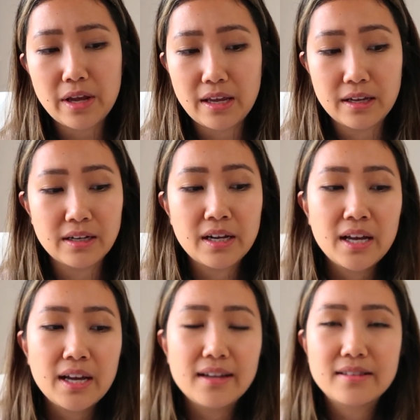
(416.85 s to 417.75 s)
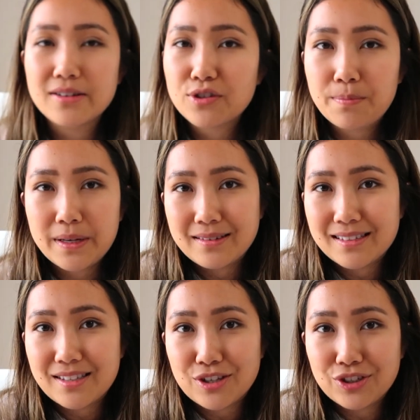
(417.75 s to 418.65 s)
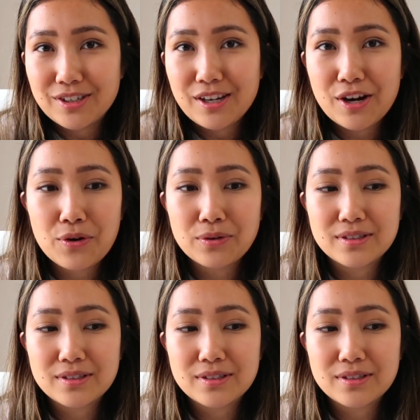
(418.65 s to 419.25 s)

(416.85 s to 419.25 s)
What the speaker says: and it's such a big decision, you know,